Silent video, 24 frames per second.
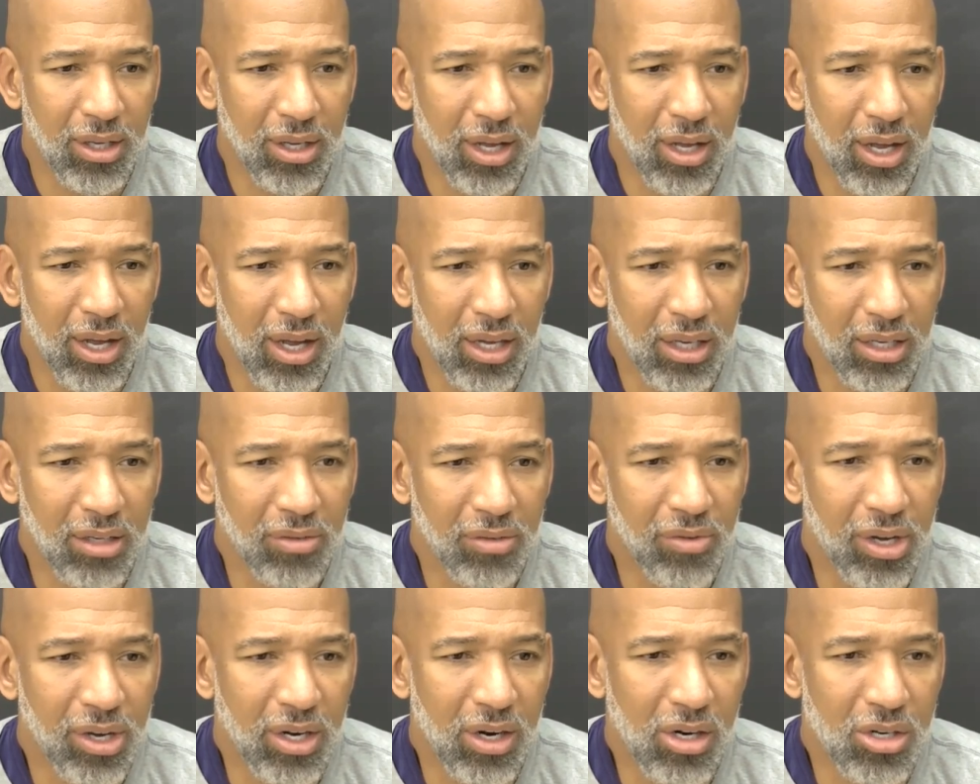
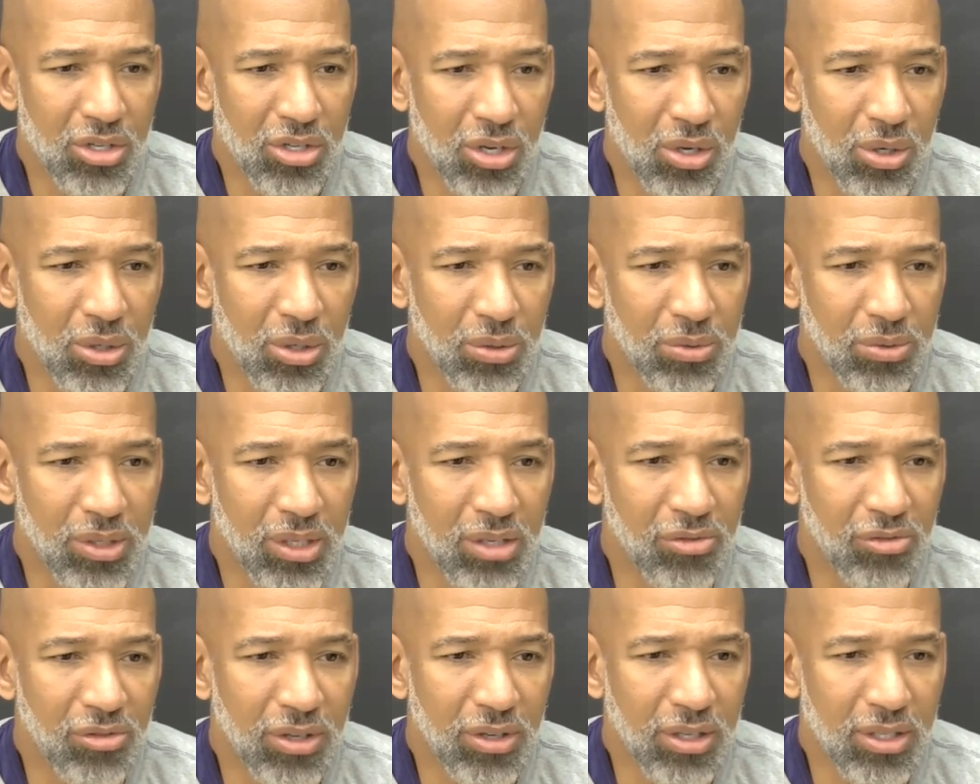elevate our zone
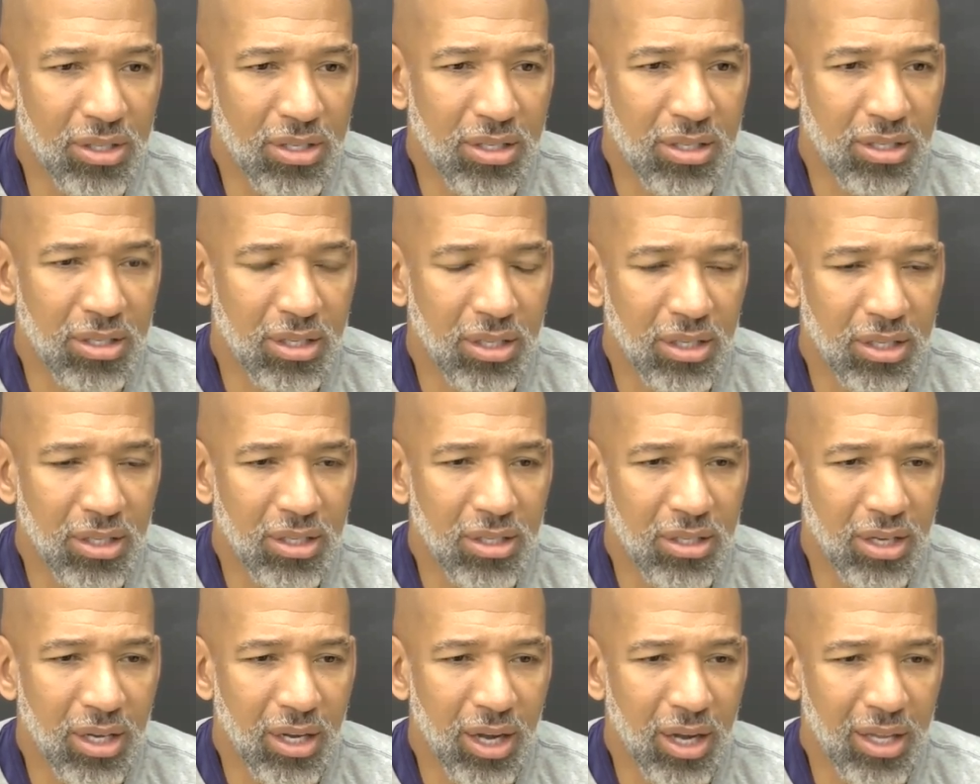defense.
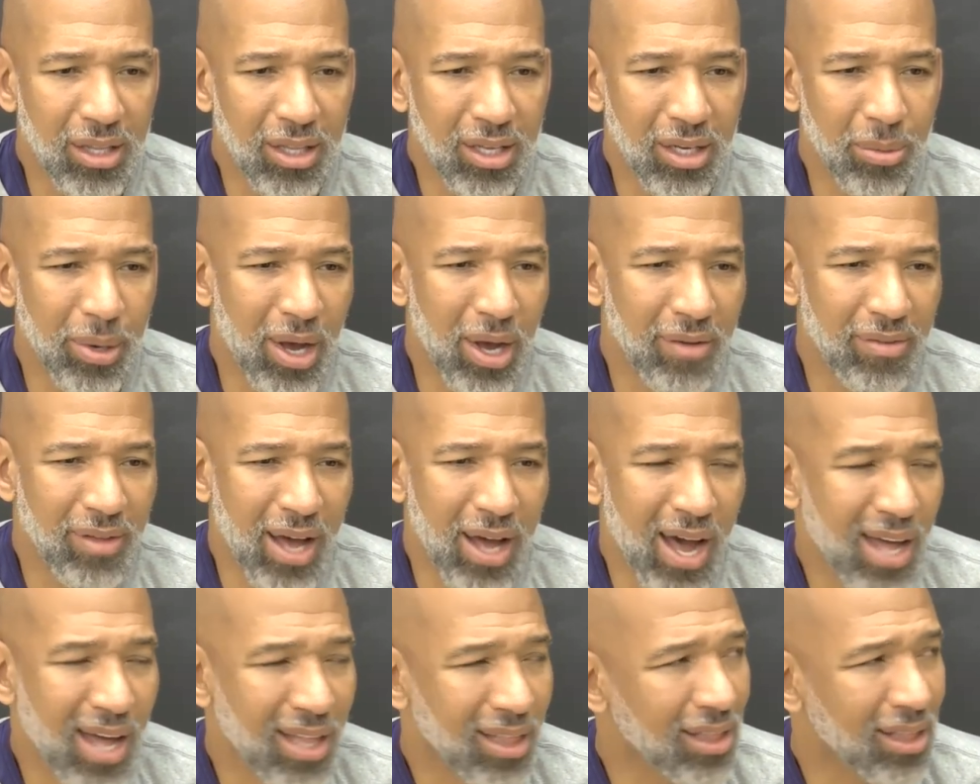And I think we have the
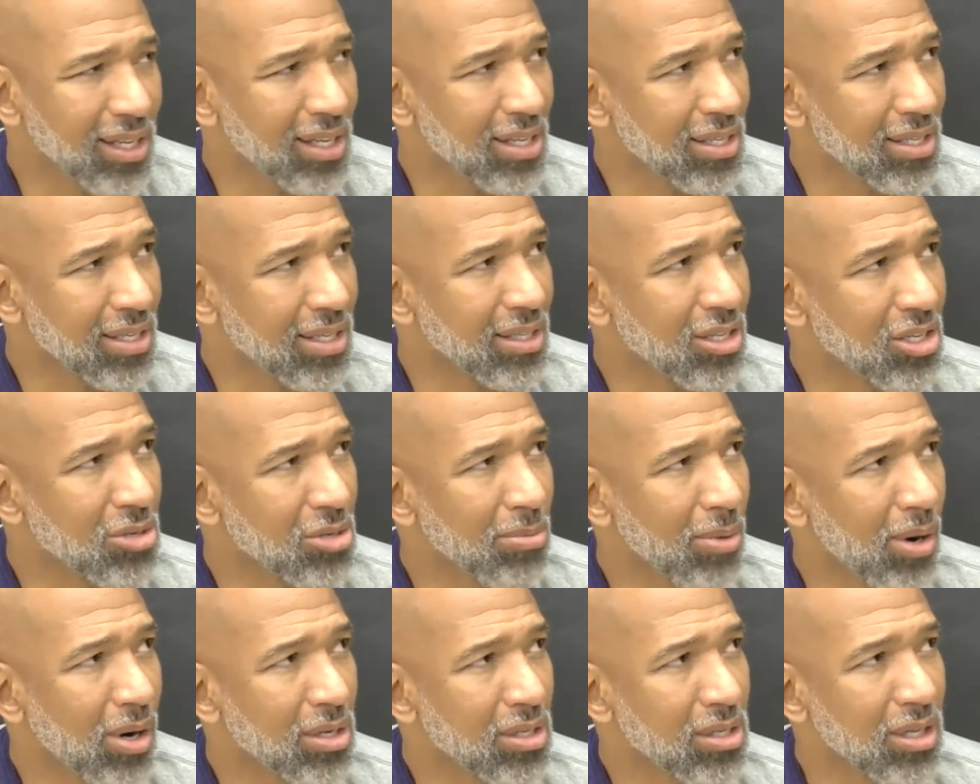athletes and the
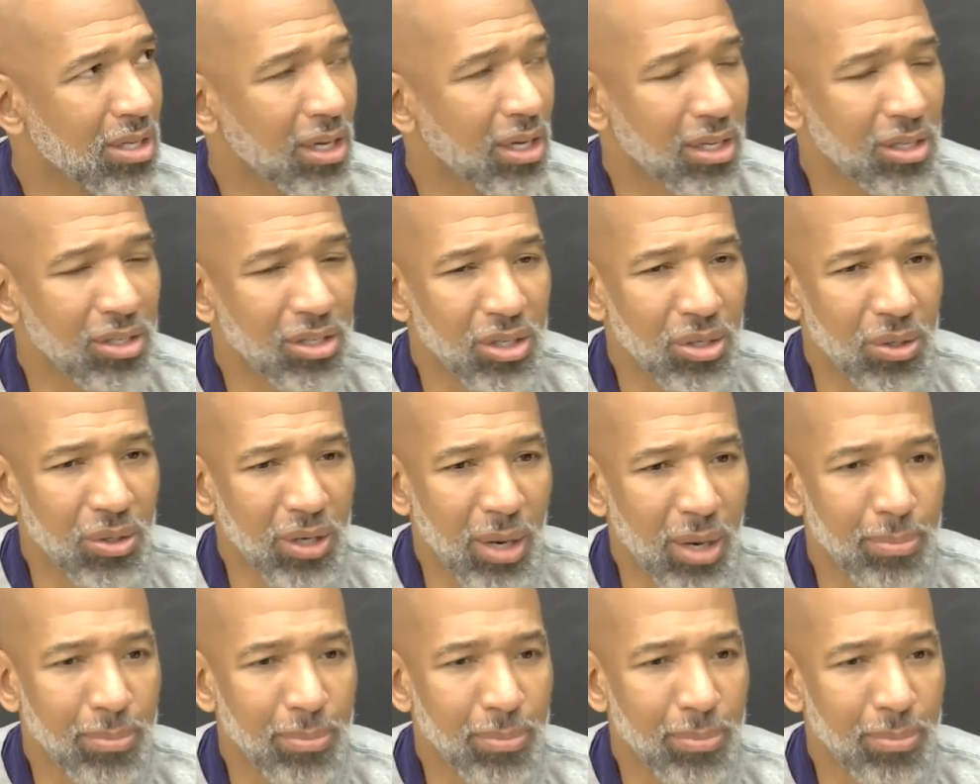smarts that can do it.